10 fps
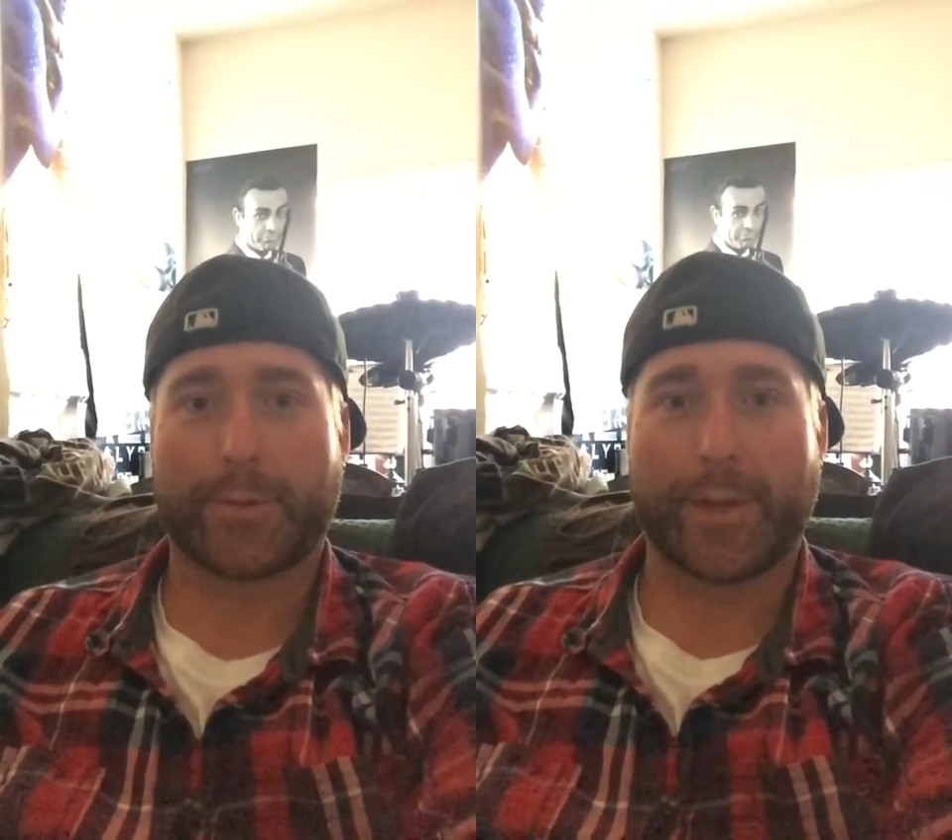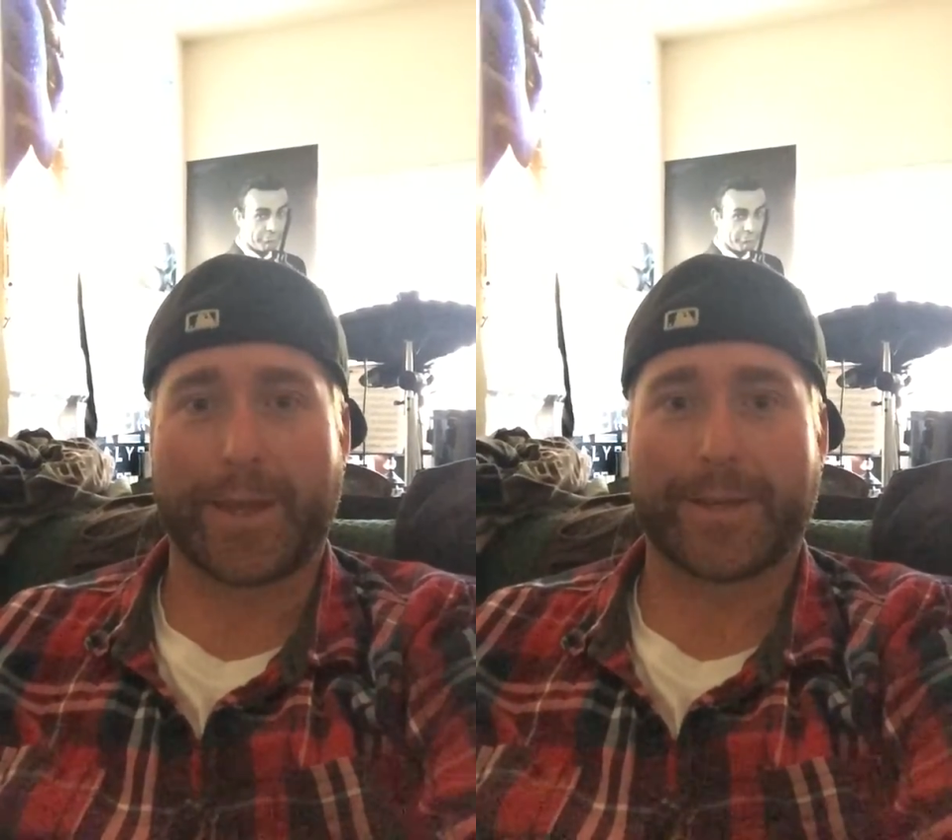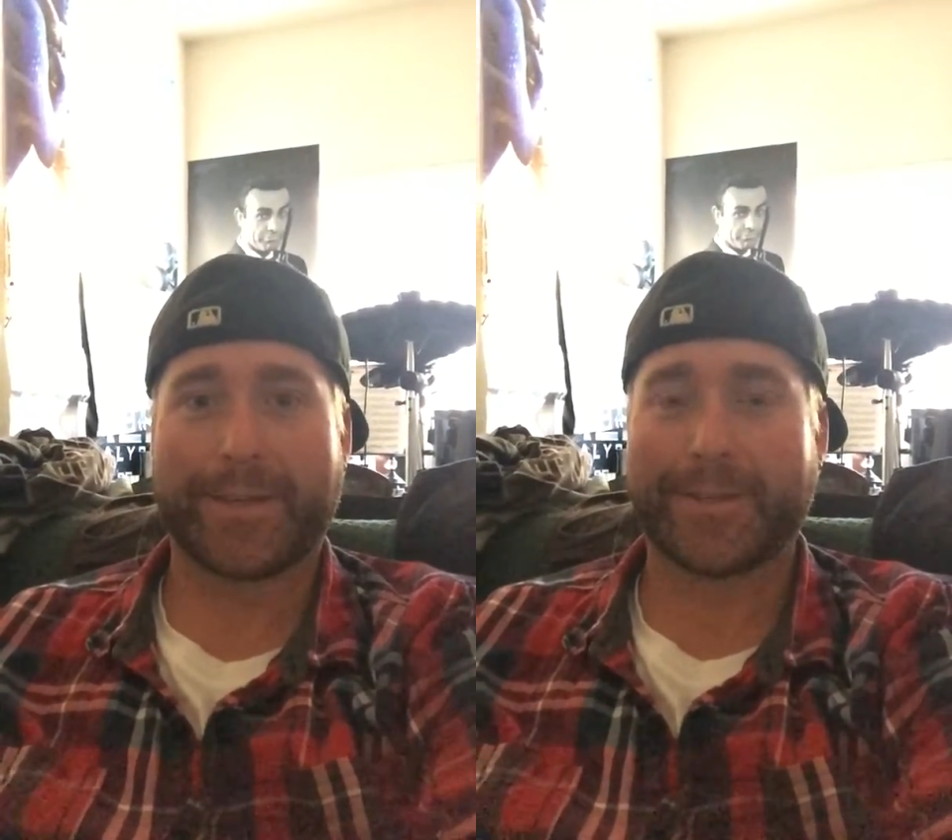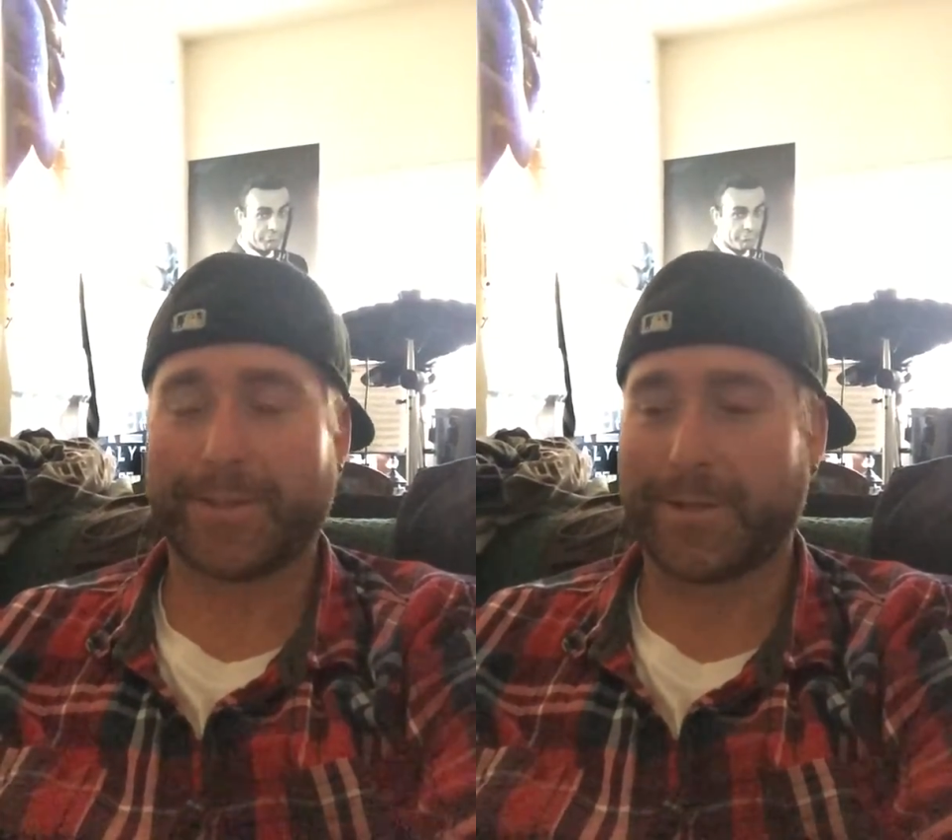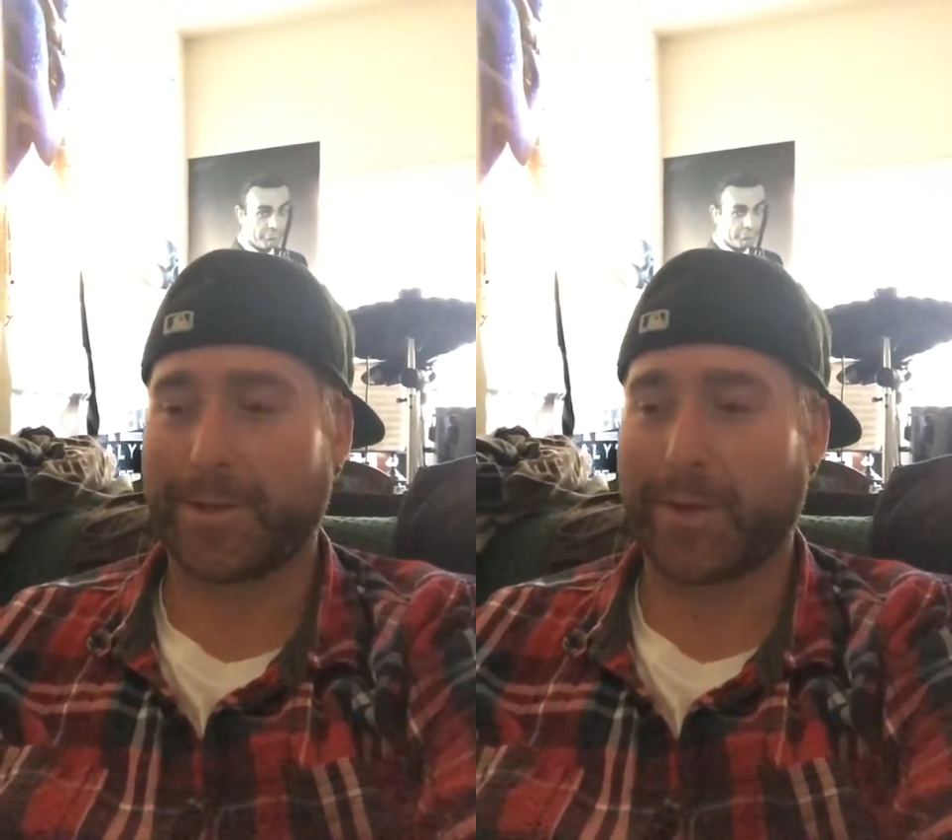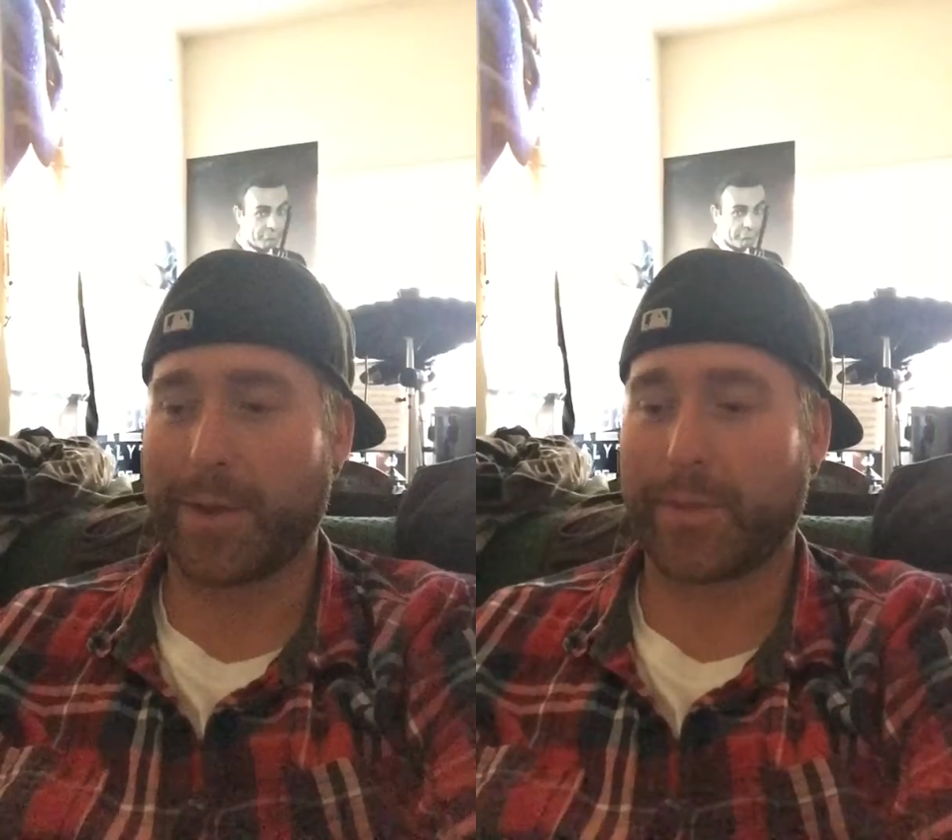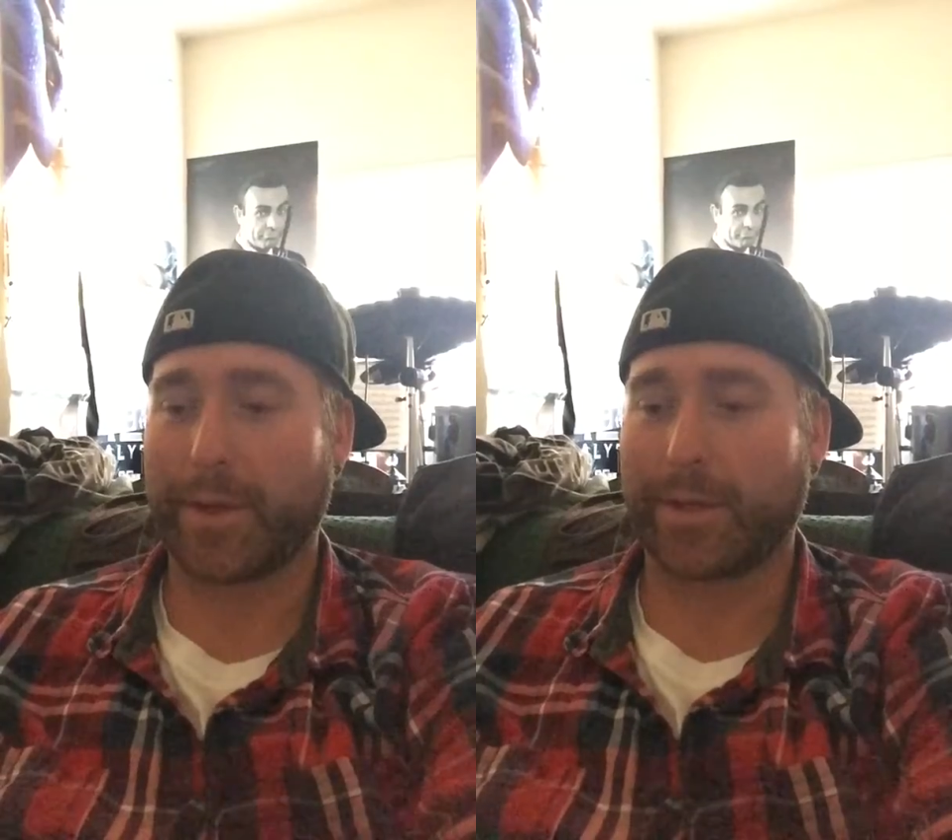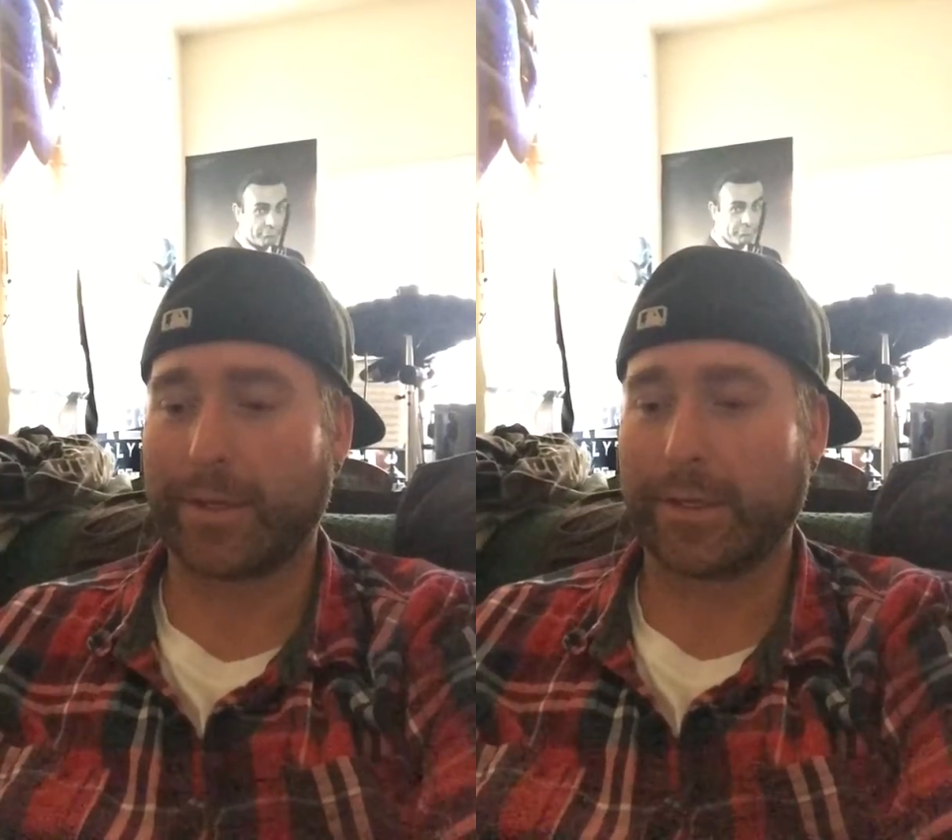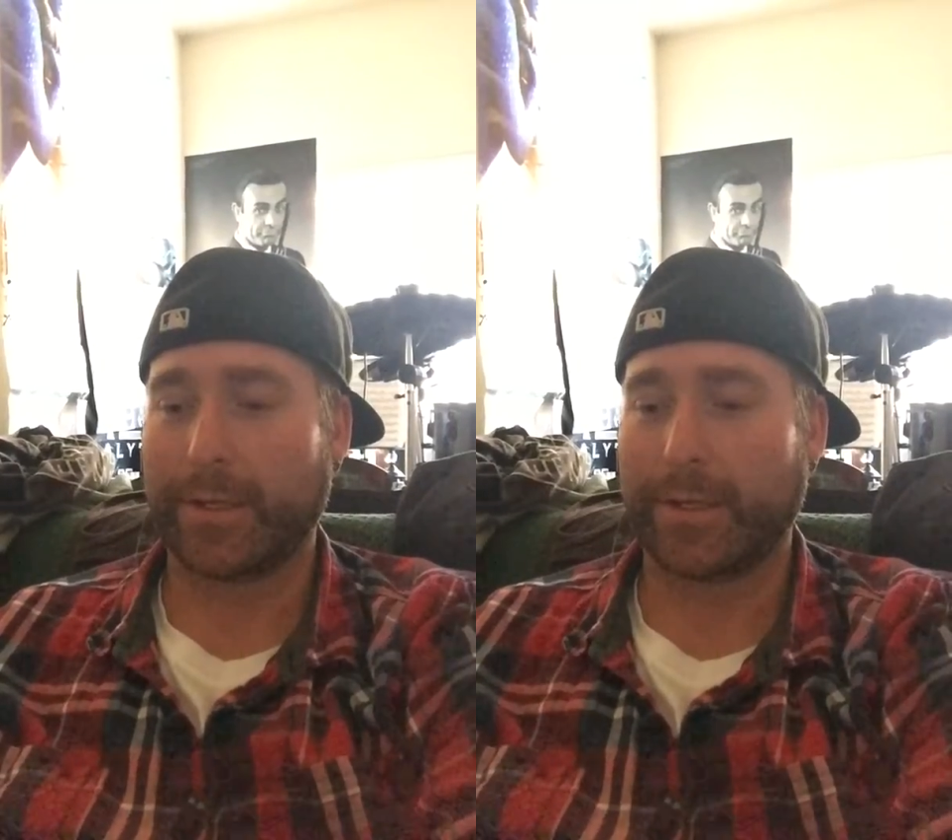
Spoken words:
speak, in my opinion.